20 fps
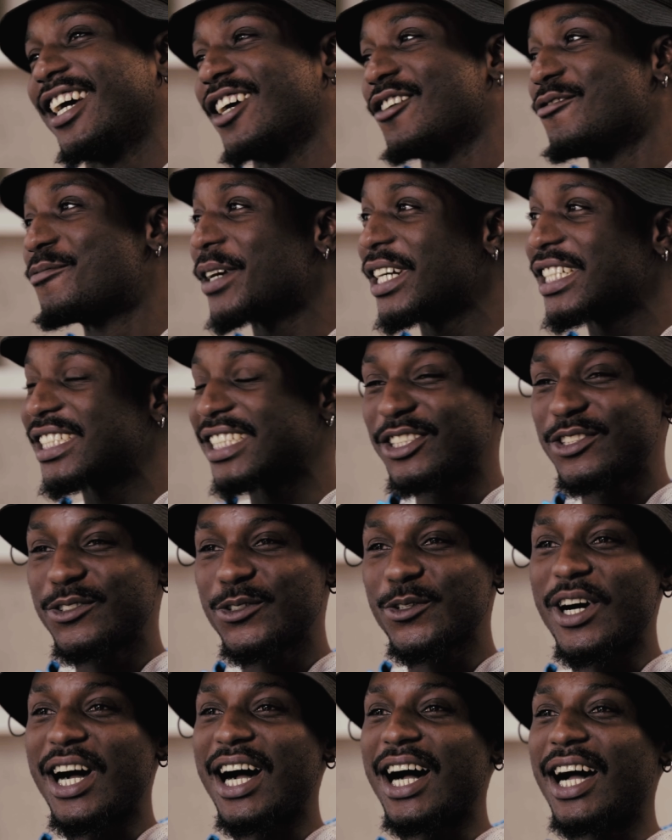pressure is too
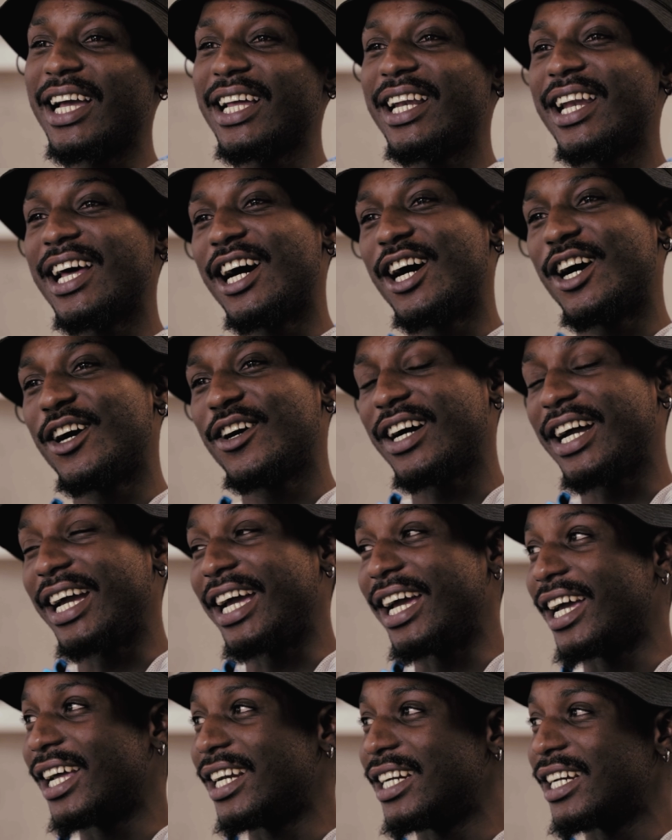high now,
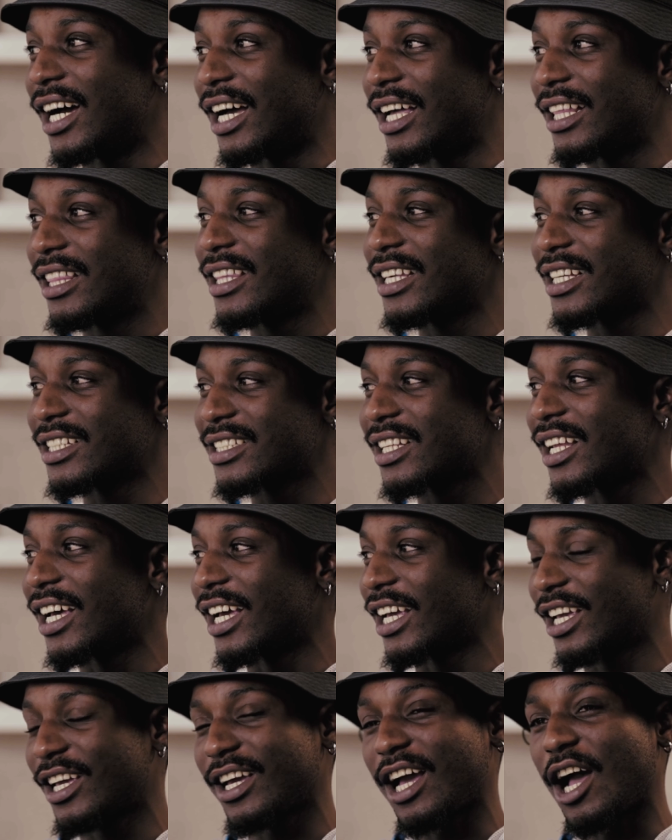and things
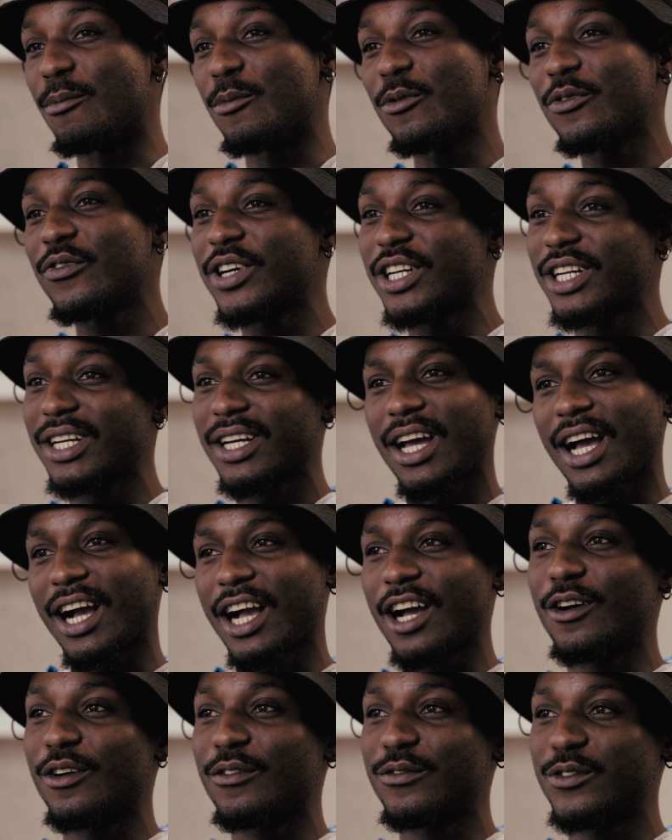like are moving are
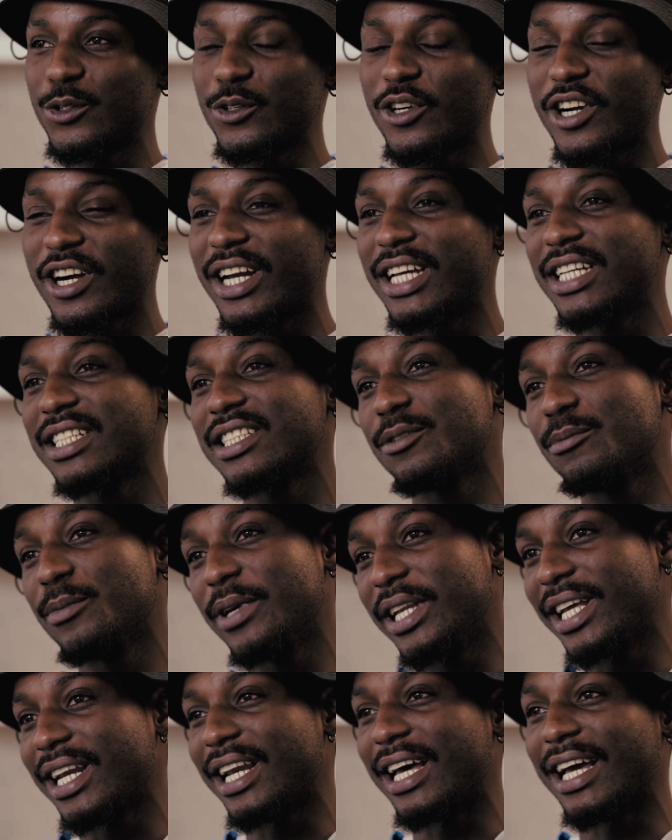kind of too crazy.
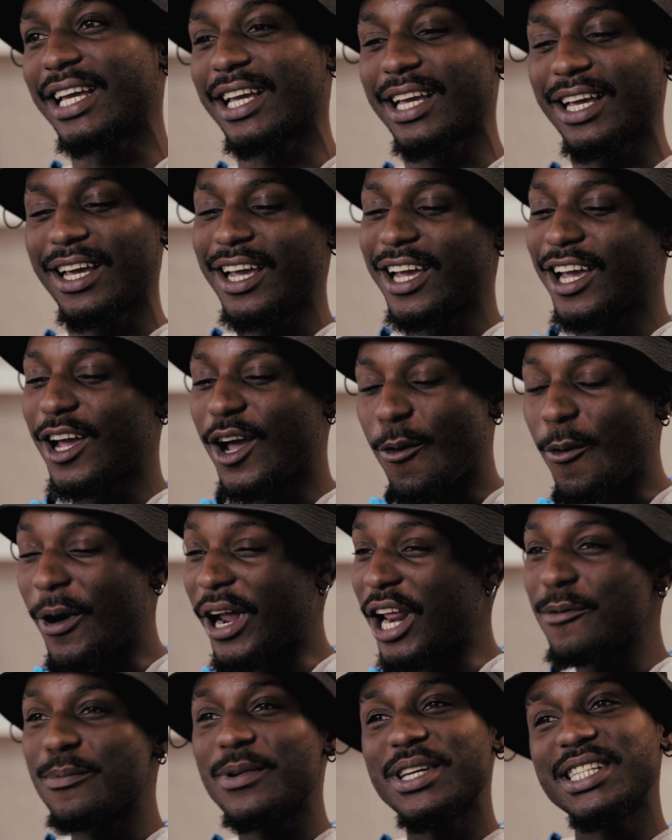Meaning like what
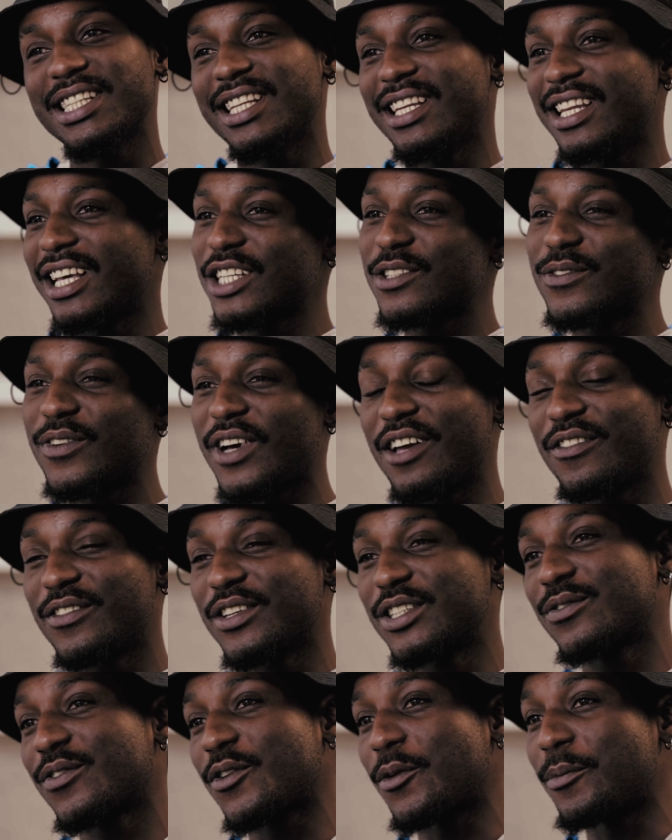happens in the next 5 years
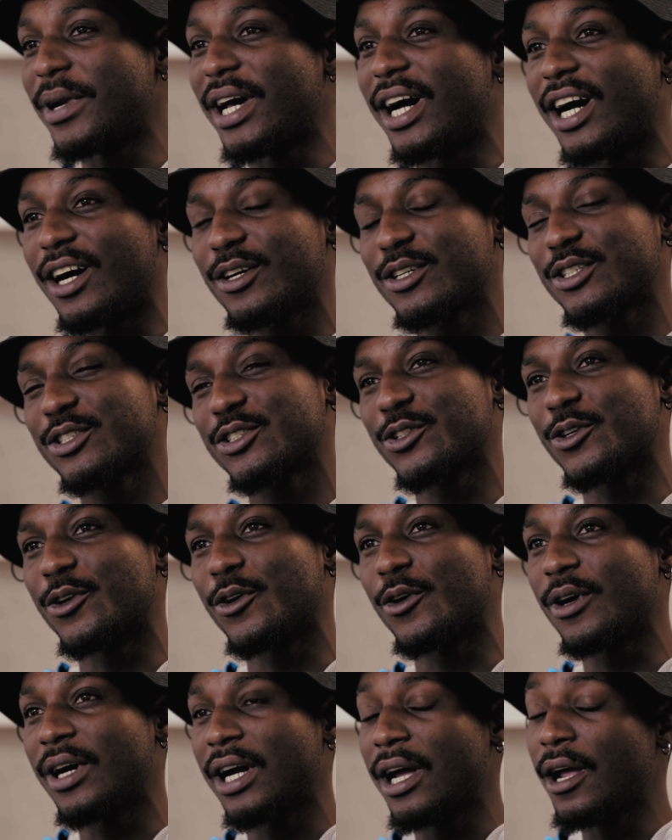from now.
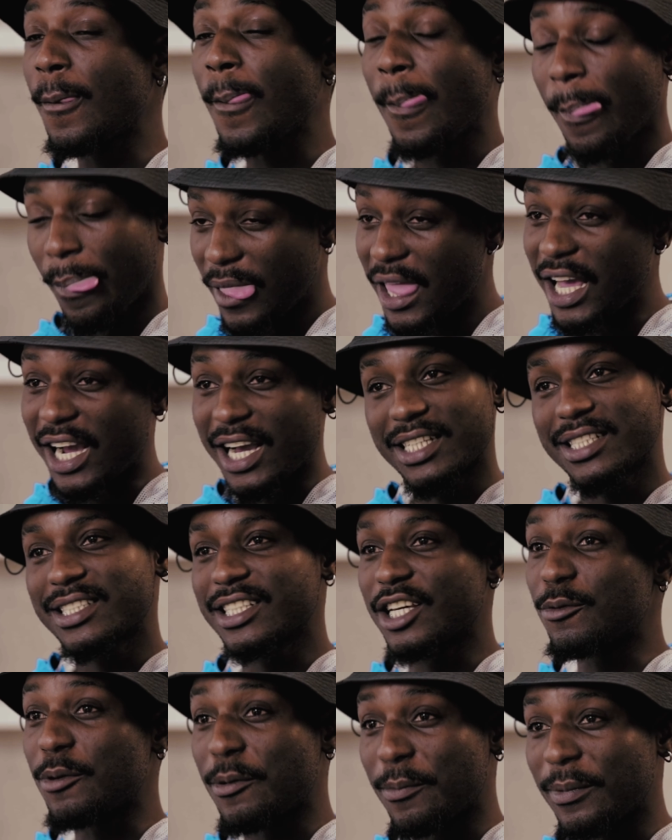So, like I said,
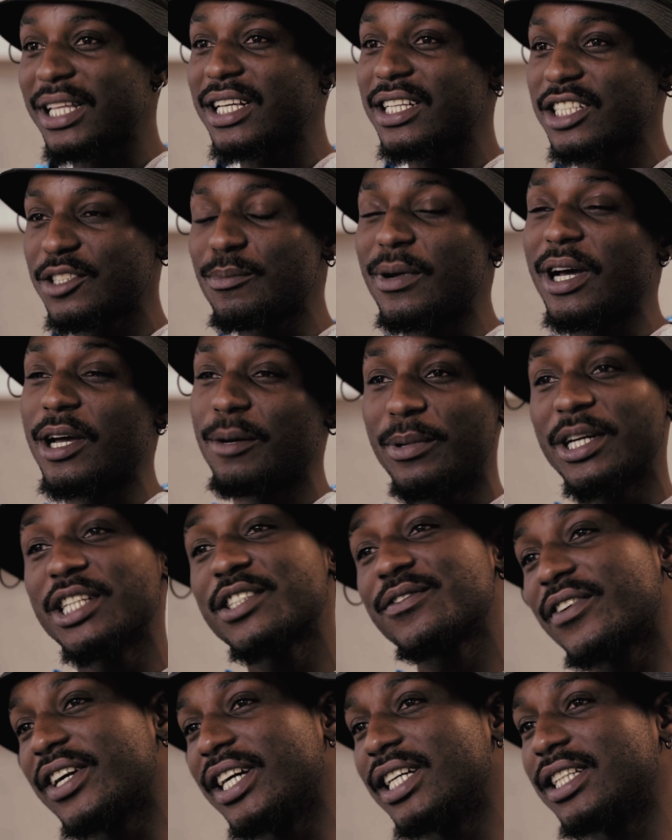my mother is my best
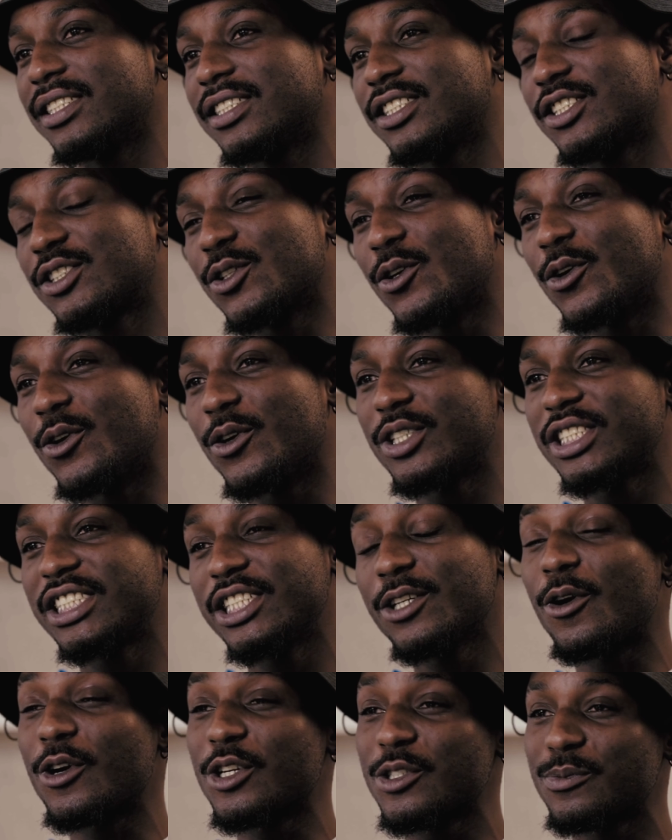friend, so she
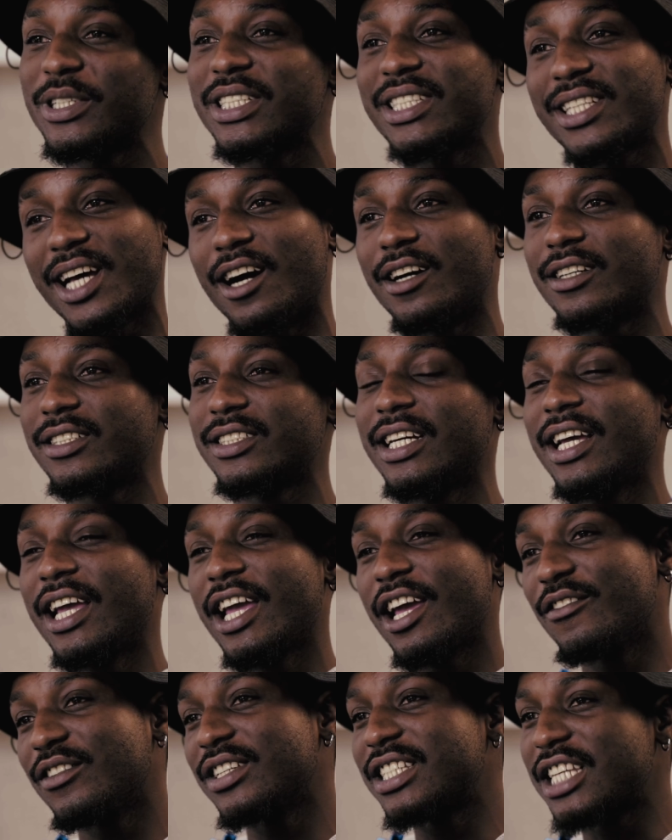holds me down
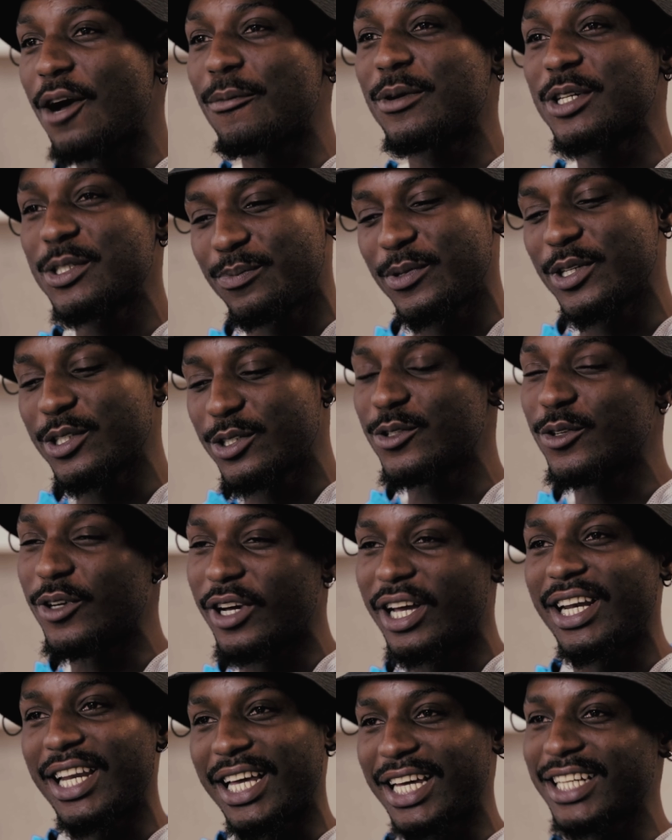every time I speak to
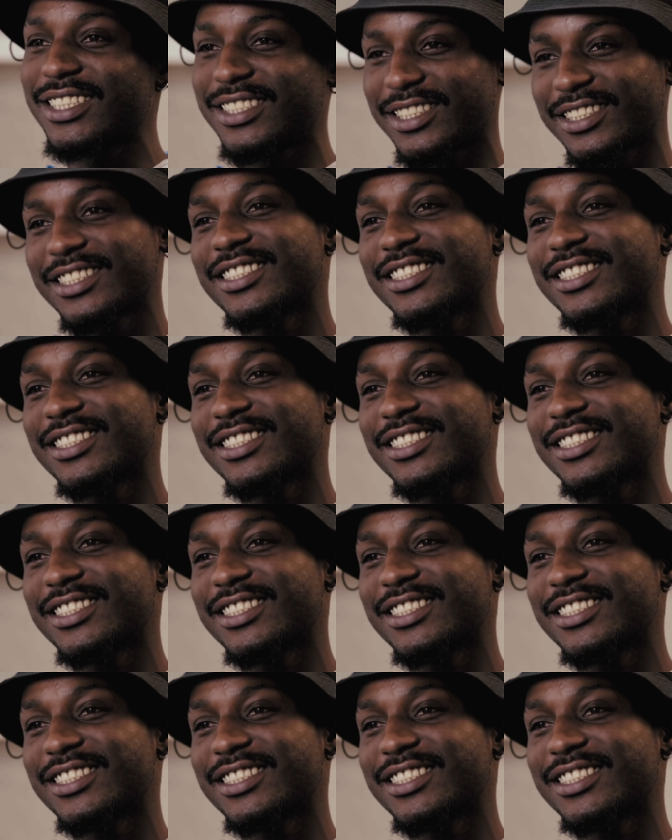her. Like,